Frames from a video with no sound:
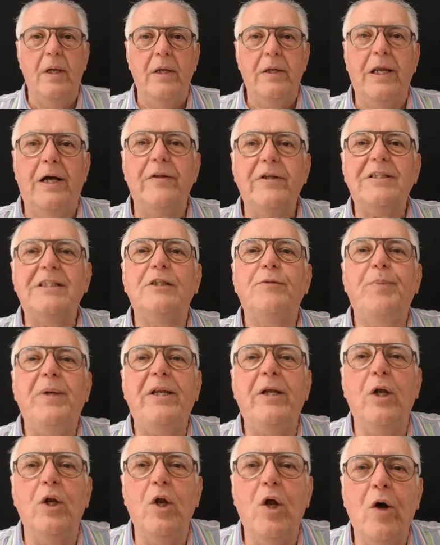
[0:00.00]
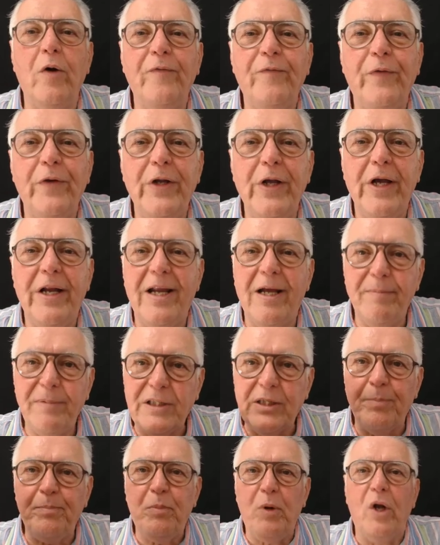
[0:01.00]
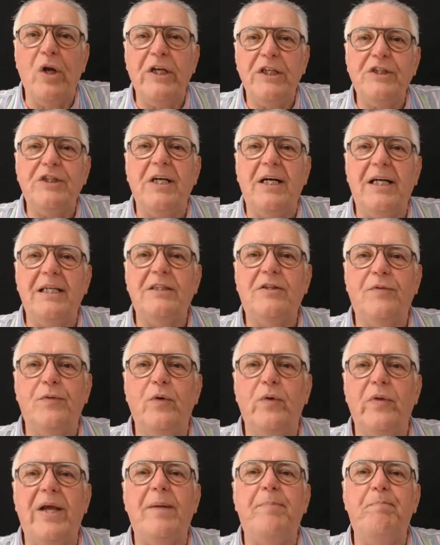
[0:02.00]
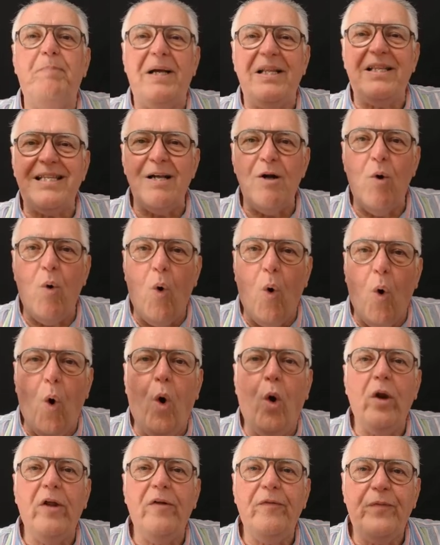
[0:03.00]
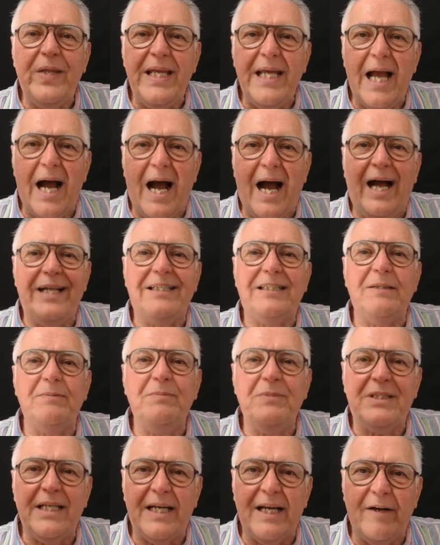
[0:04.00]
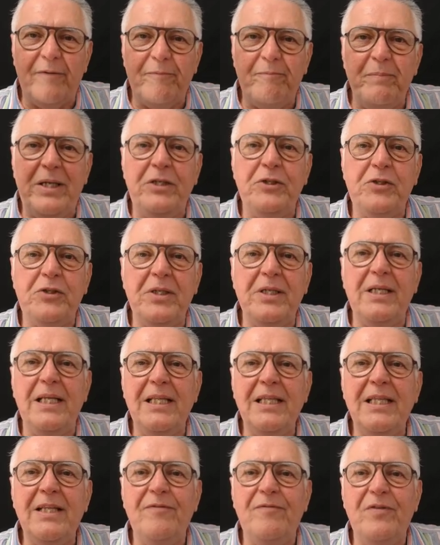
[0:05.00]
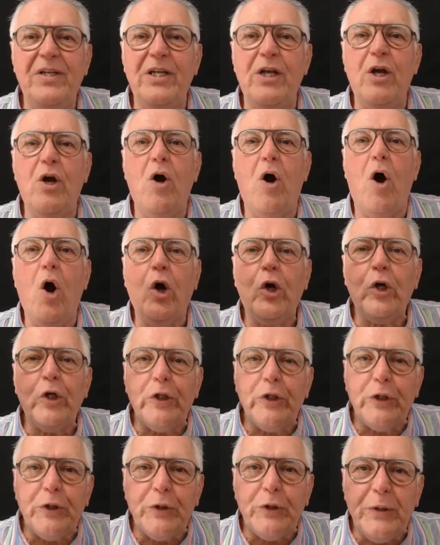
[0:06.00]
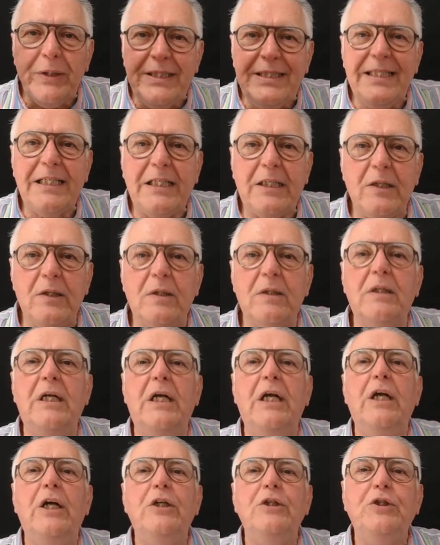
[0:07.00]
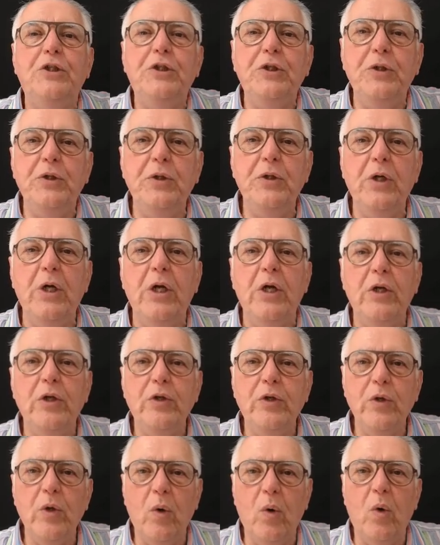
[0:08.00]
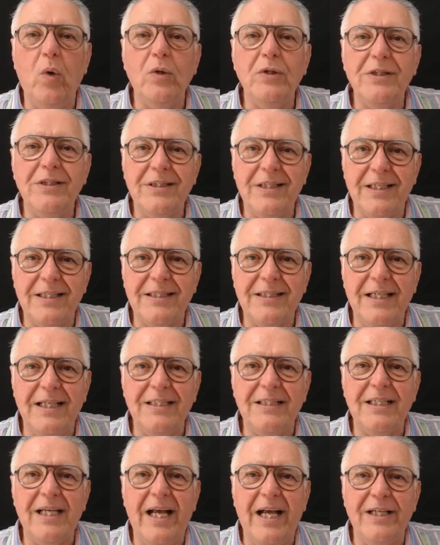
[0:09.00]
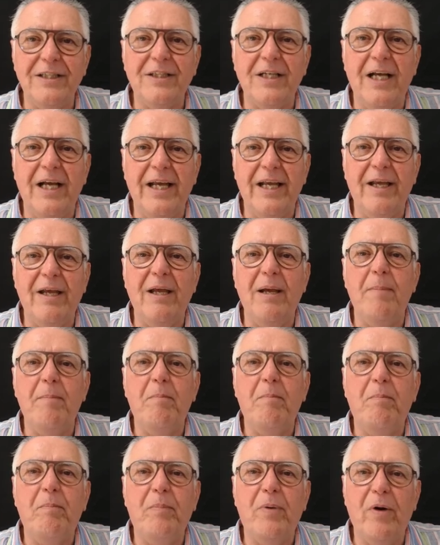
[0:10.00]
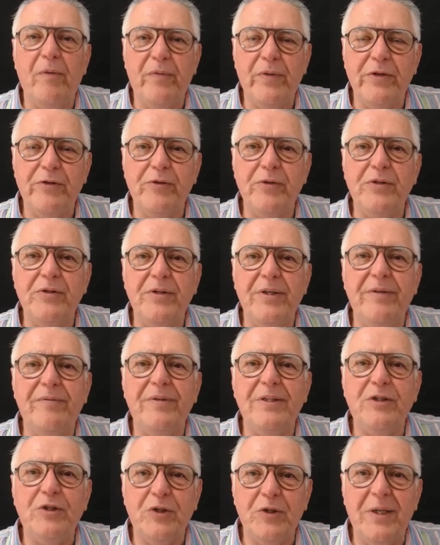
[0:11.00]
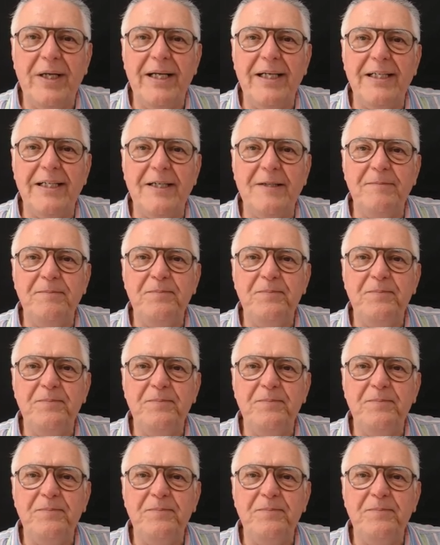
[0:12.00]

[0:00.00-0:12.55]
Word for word: Now, this has been a long video, and I must apologize for that, but all of the items that I've mentioned in the video are critical to your success as a Profit Retriever trader.